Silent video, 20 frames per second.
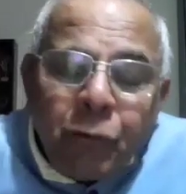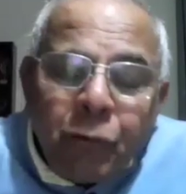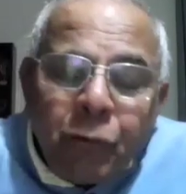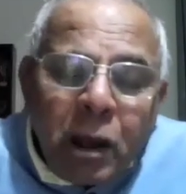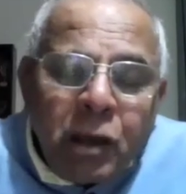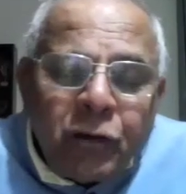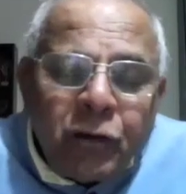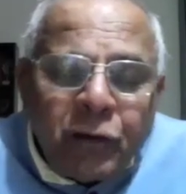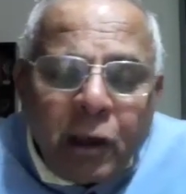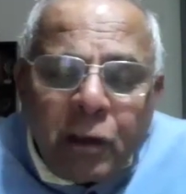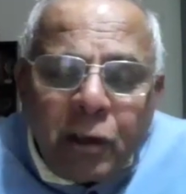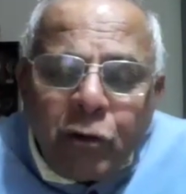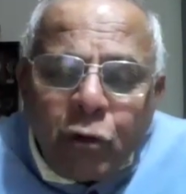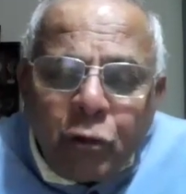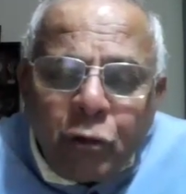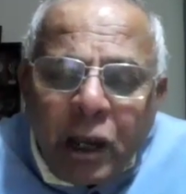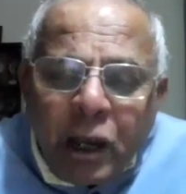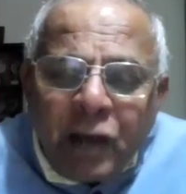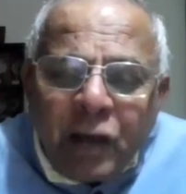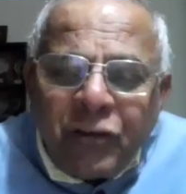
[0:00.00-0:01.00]
where he says,
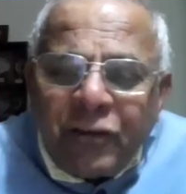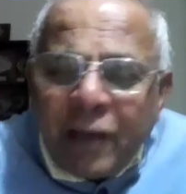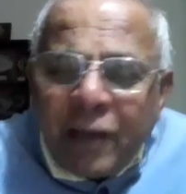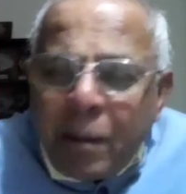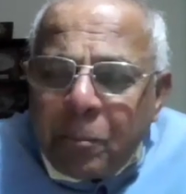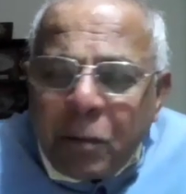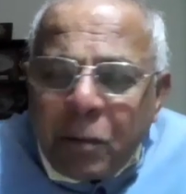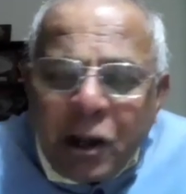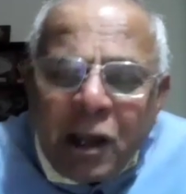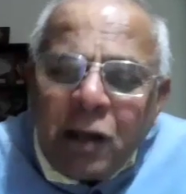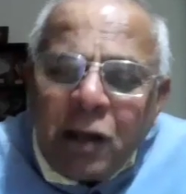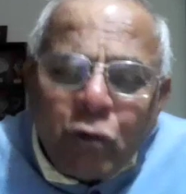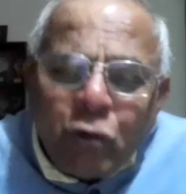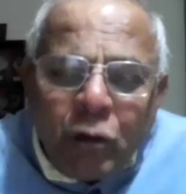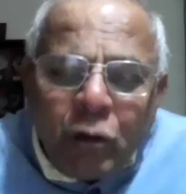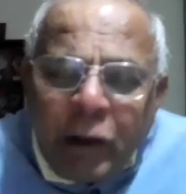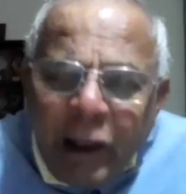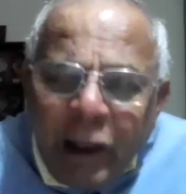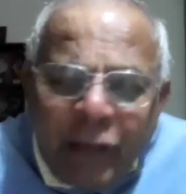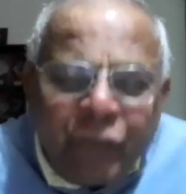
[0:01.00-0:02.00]
you need somebody
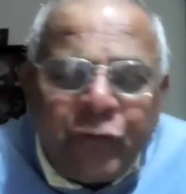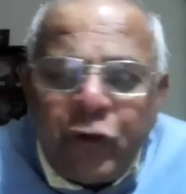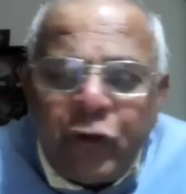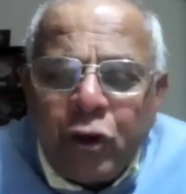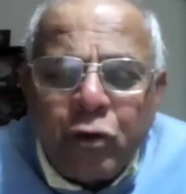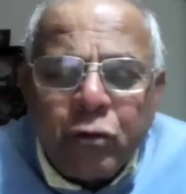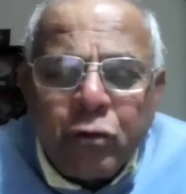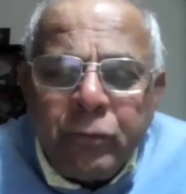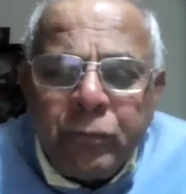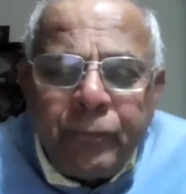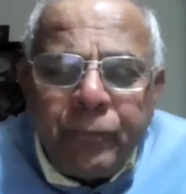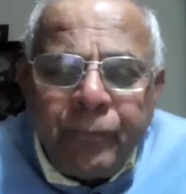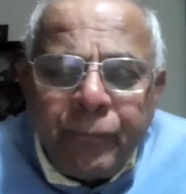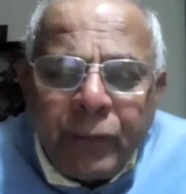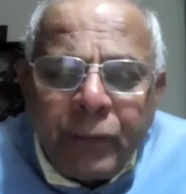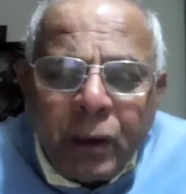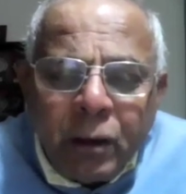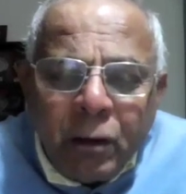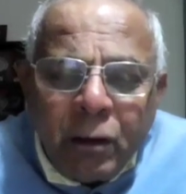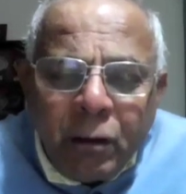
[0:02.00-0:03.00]
to lift you.
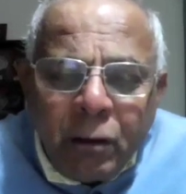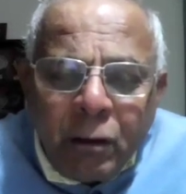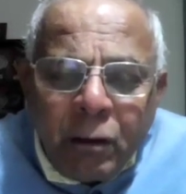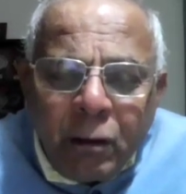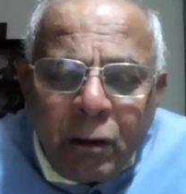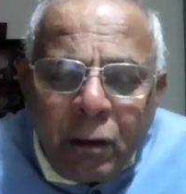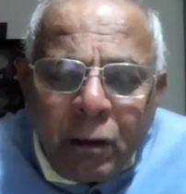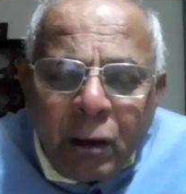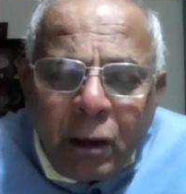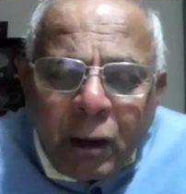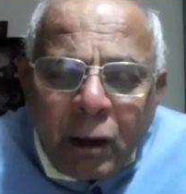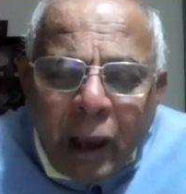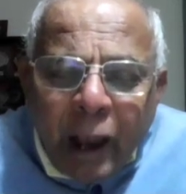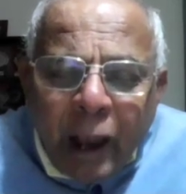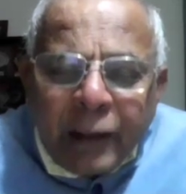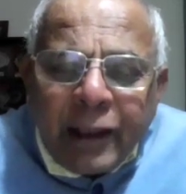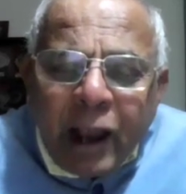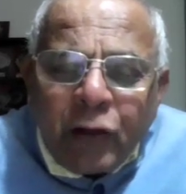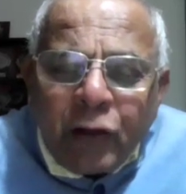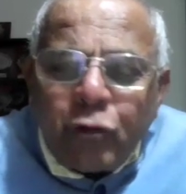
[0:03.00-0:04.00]

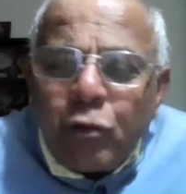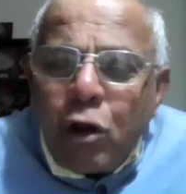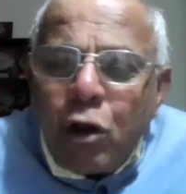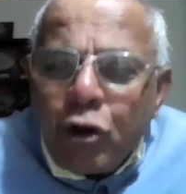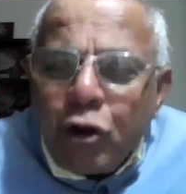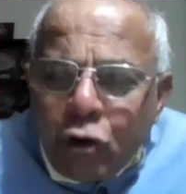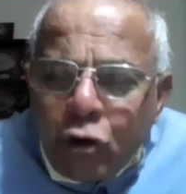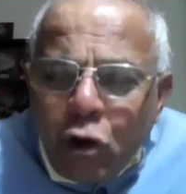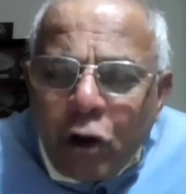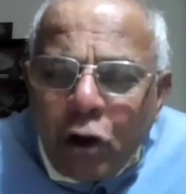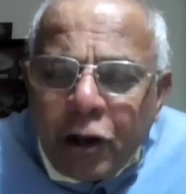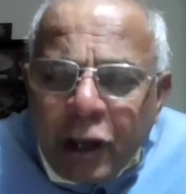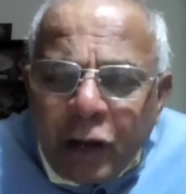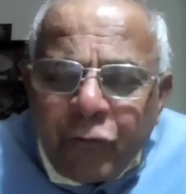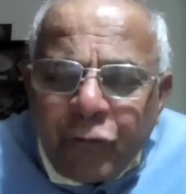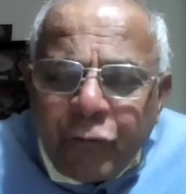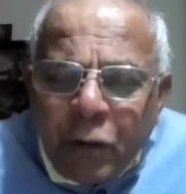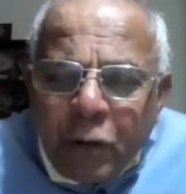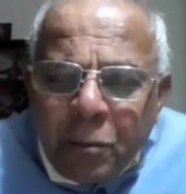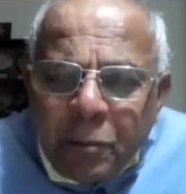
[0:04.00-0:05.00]
And that's what you all
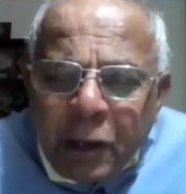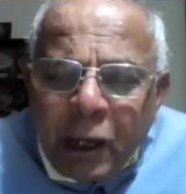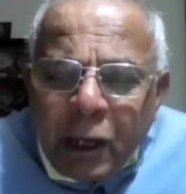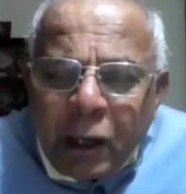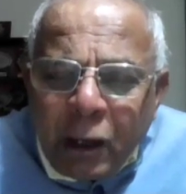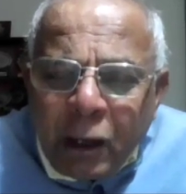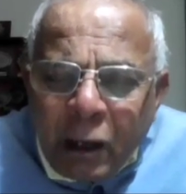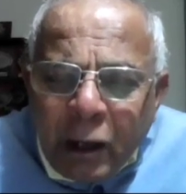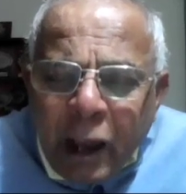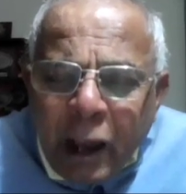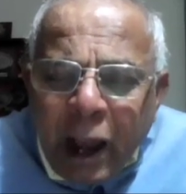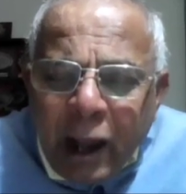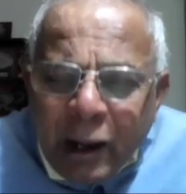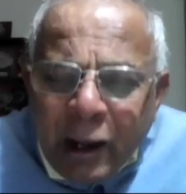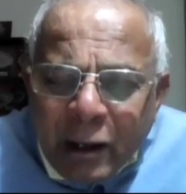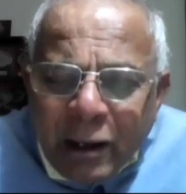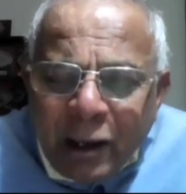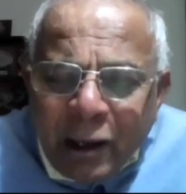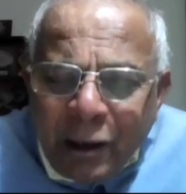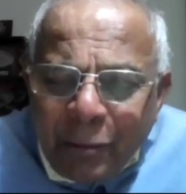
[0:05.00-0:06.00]
did for me.
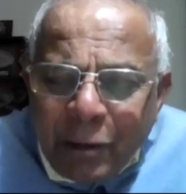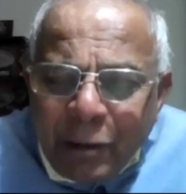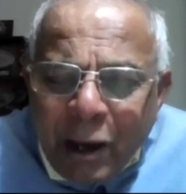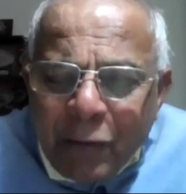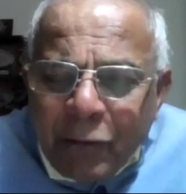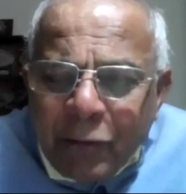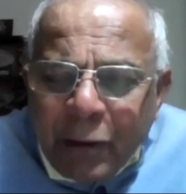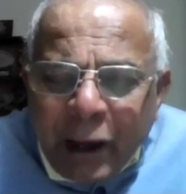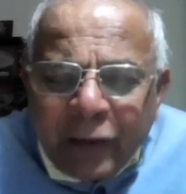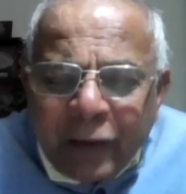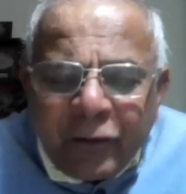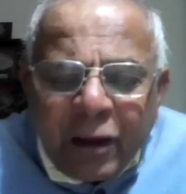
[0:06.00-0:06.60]
And he gave an